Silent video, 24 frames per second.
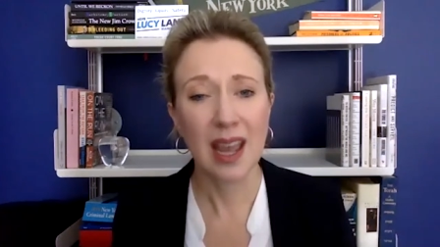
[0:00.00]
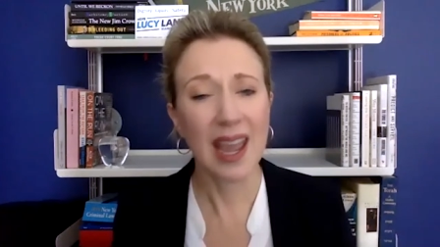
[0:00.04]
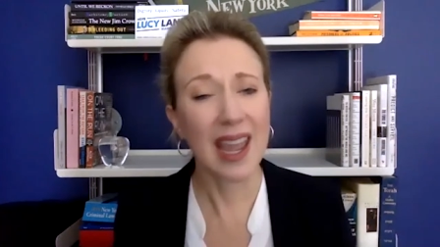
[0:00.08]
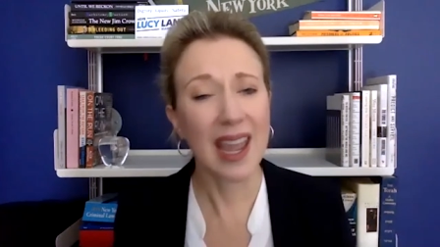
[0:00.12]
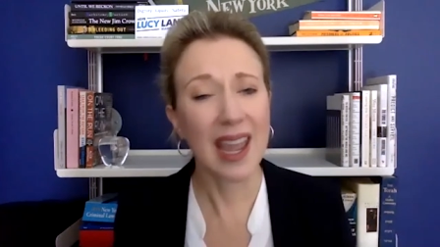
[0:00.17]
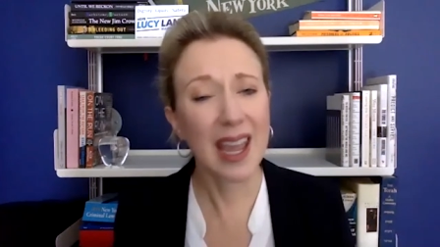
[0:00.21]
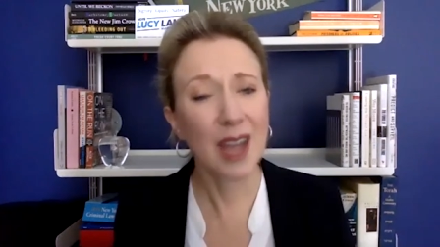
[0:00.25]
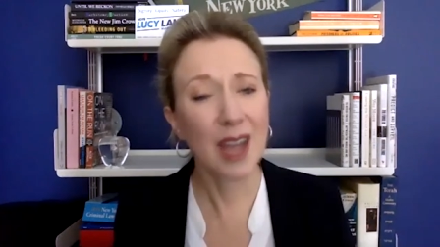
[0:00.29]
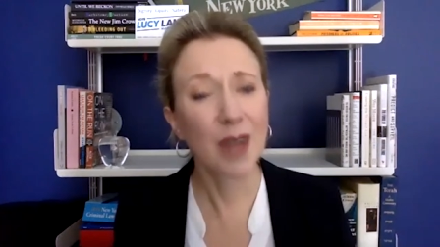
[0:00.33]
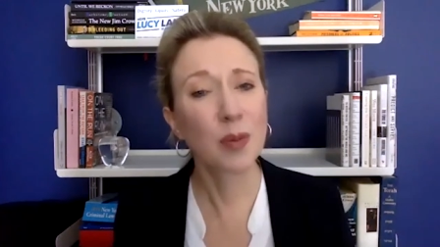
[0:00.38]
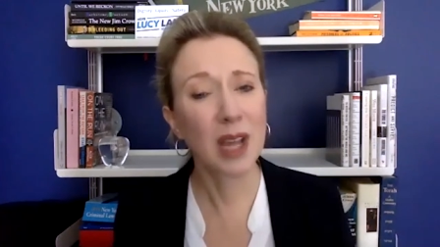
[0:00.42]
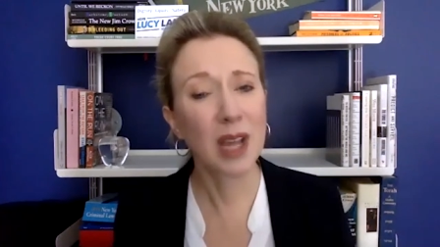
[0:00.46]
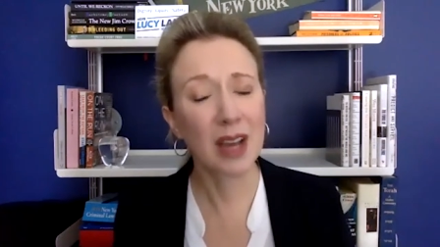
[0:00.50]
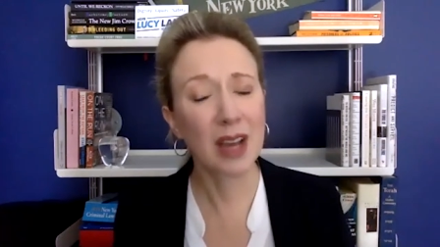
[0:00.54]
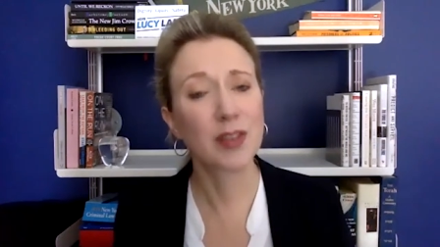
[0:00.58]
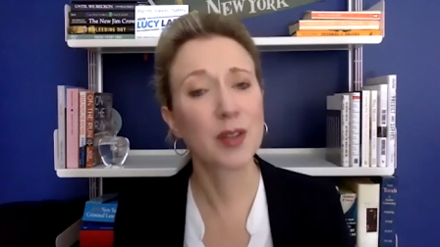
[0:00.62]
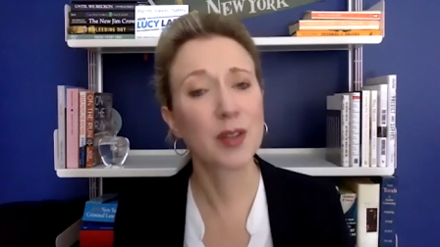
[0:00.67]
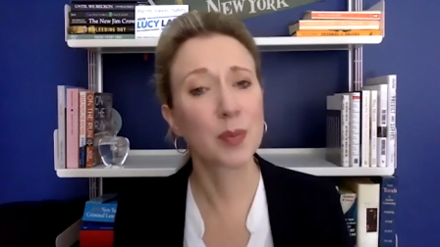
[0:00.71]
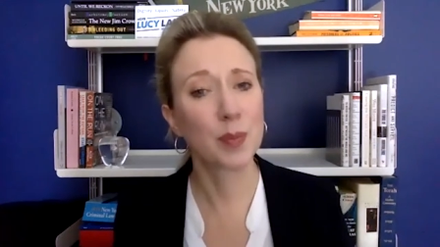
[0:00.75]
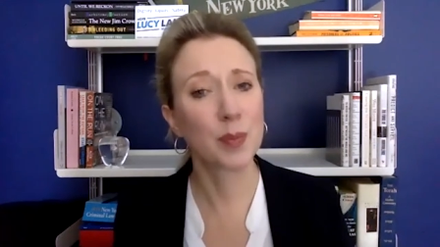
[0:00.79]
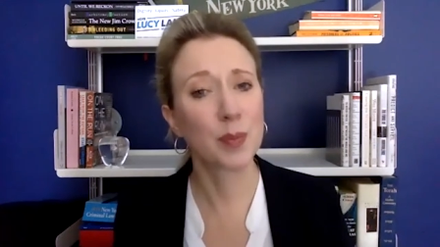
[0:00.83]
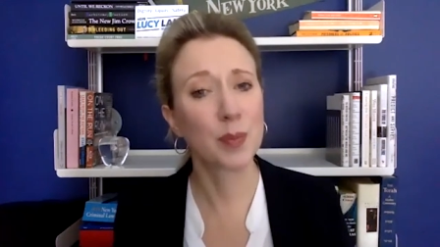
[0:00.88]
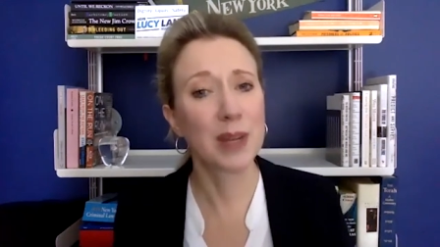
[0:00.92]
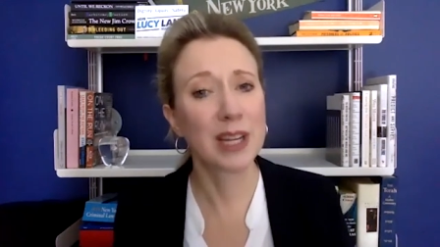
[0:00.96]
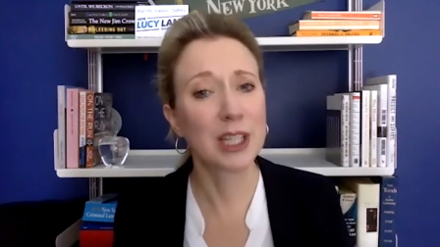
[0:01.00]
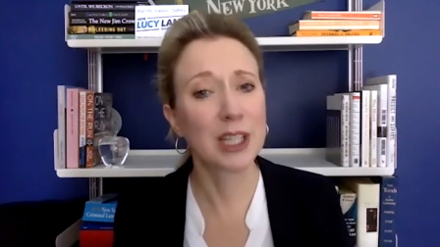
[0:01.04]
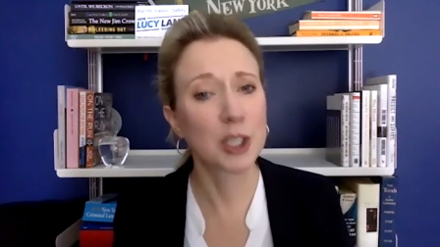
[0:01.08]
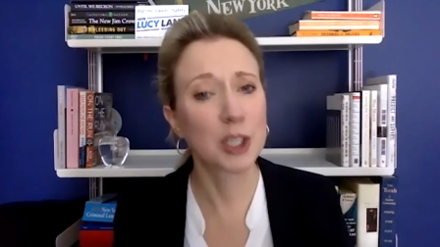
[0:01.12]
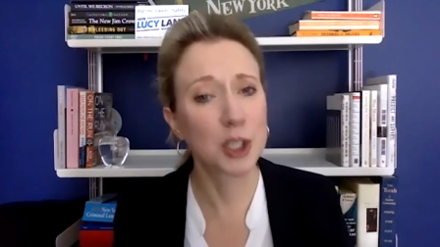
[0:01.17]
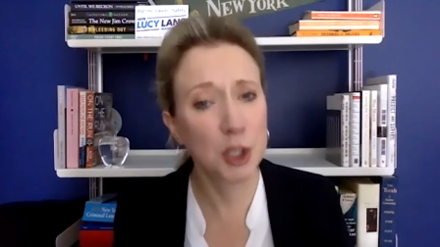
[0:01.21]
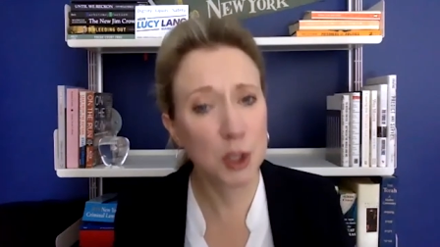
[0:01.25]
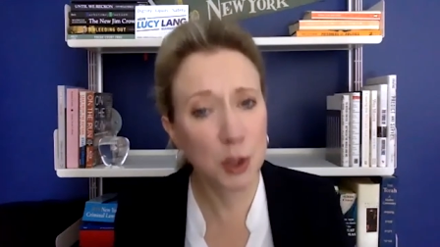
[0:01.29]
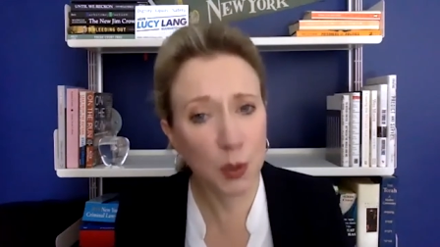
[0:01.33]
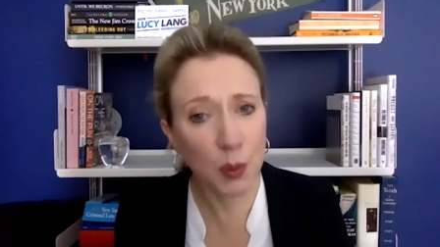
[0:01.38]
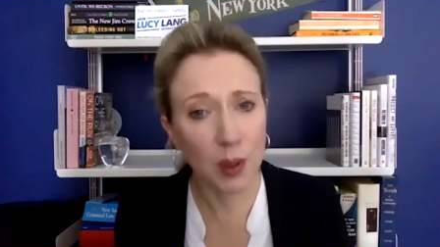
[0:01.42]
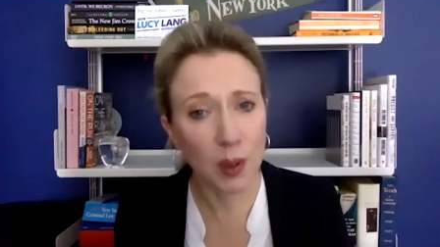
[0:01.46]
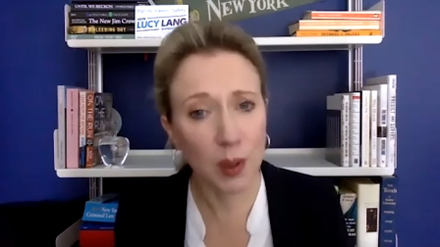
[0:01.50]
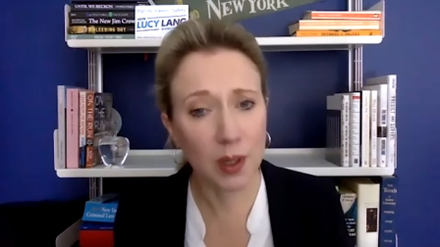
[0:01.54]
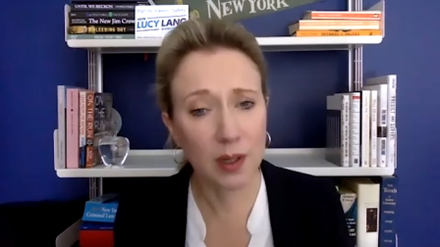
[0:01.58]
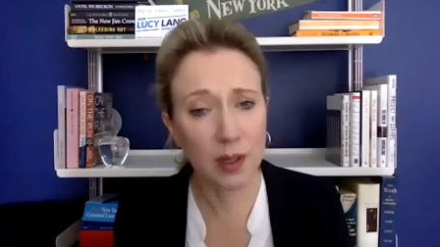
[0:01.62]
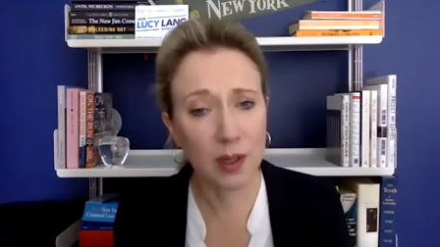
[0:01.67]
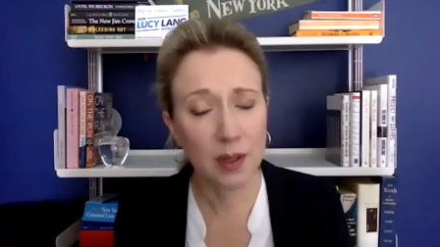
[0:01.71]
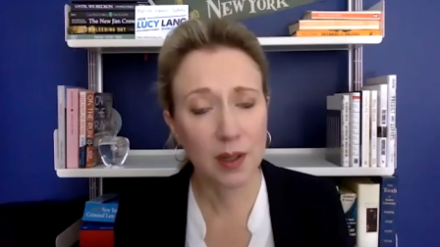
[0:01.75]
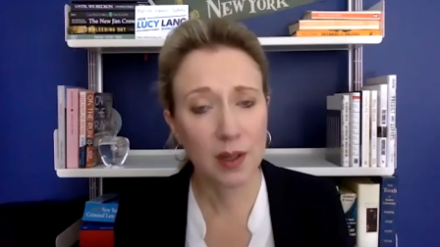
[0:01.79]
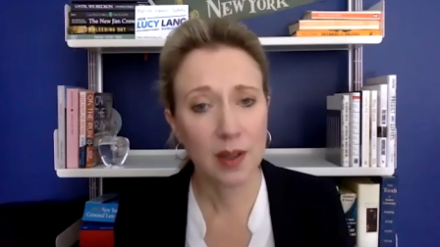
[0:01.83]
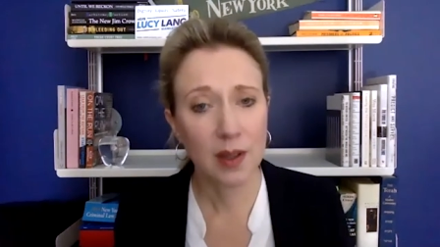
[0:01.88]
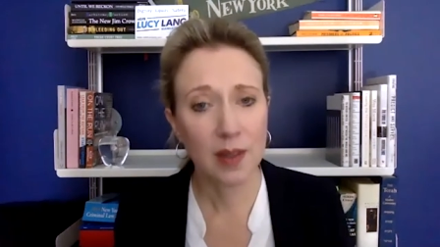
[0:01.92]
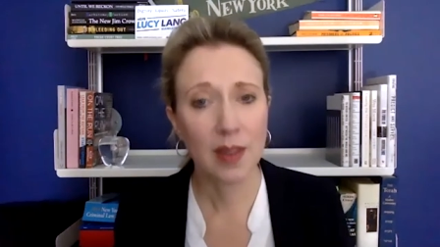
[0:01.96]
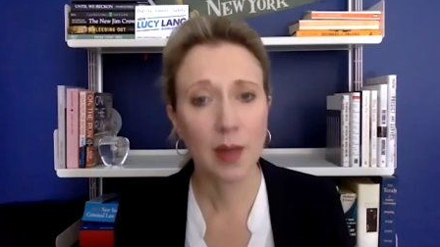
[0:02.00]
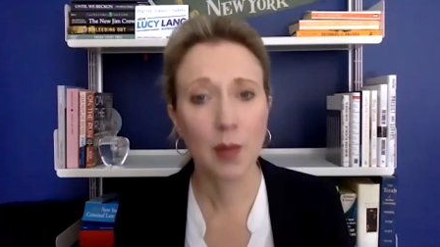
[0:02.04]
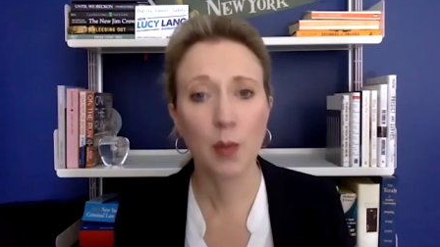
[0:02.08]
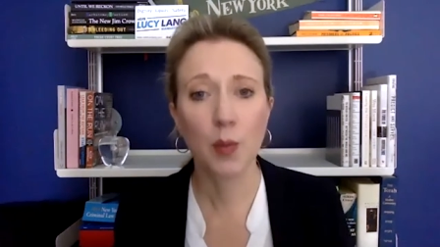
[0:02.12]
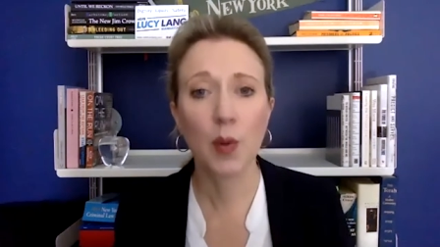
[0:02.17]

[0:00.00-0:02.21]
And we have to make sure that